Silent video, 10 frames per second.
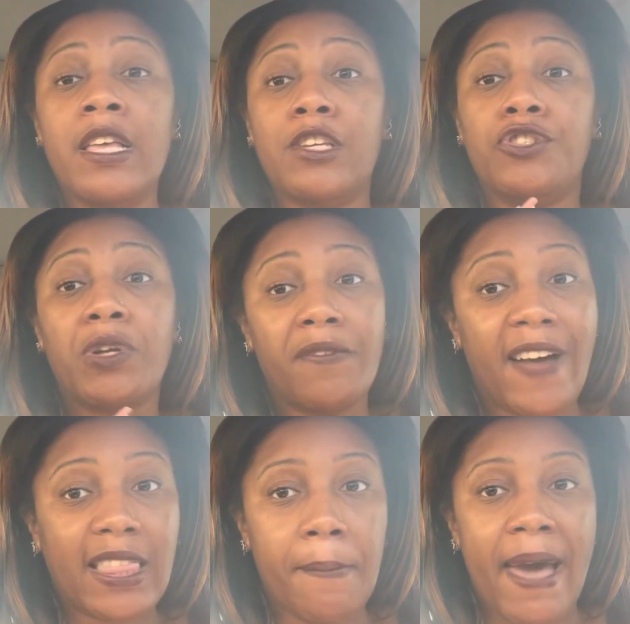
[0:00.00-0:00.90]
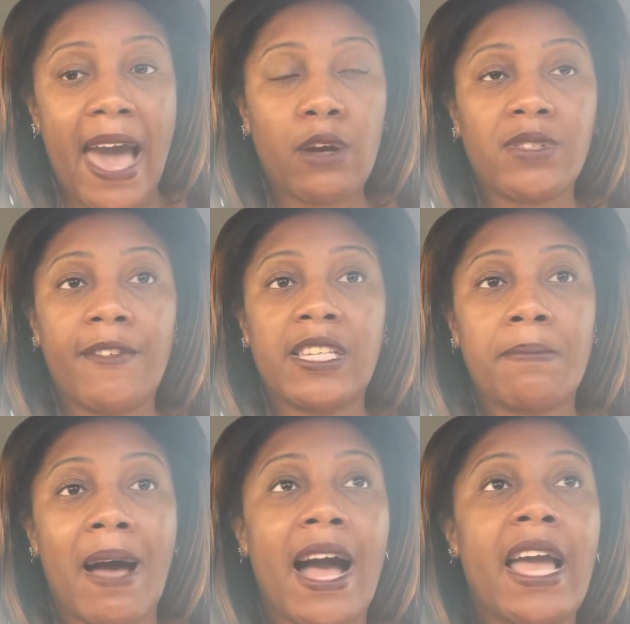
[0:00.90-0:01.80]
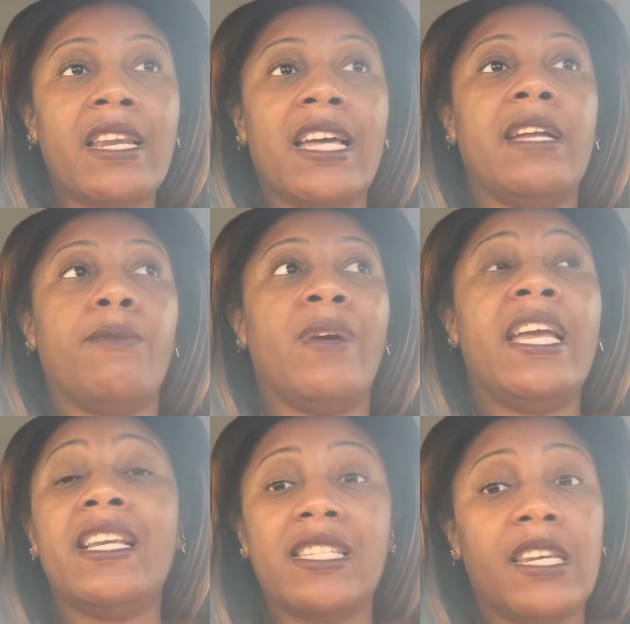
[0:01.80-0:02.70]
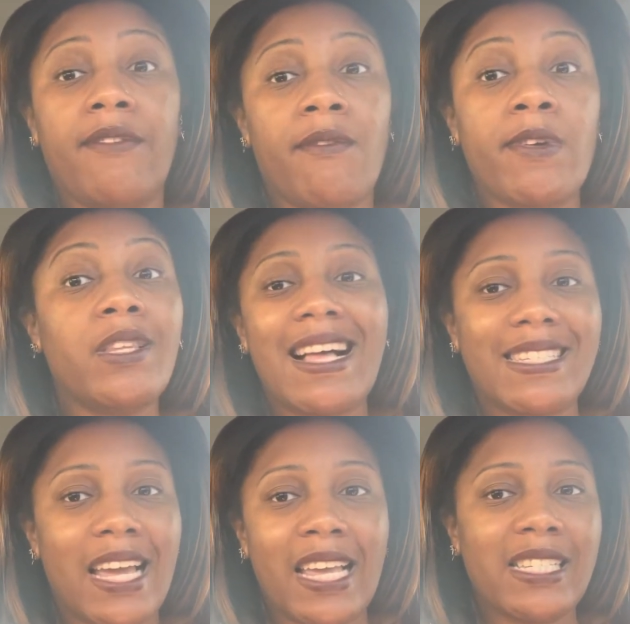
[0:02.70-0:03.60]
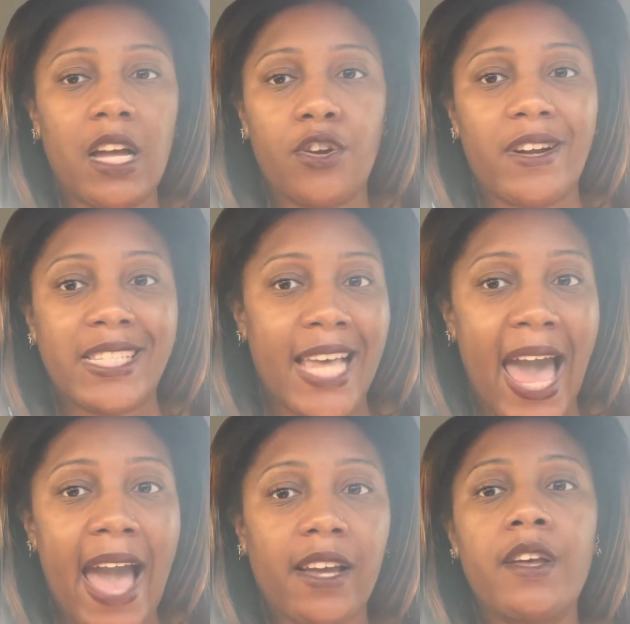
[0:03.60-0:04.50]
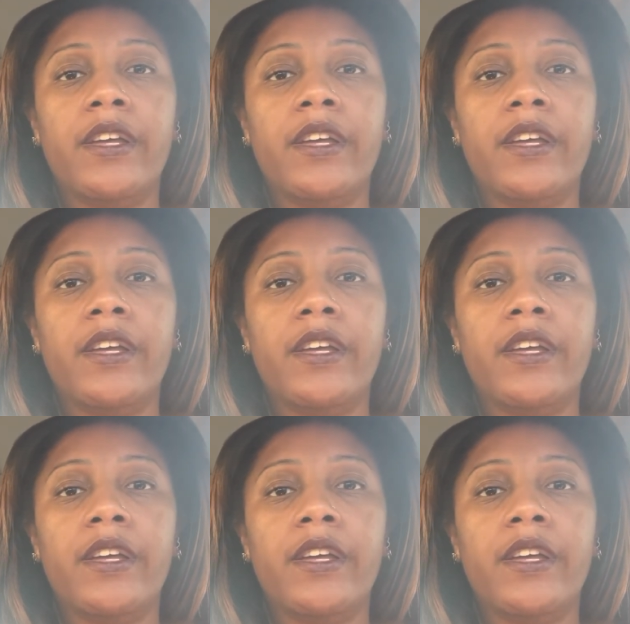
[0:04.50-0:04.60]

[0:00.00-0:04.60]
that you can fight the battles of his mind, that he, when he doesn't even realize that he's under attack,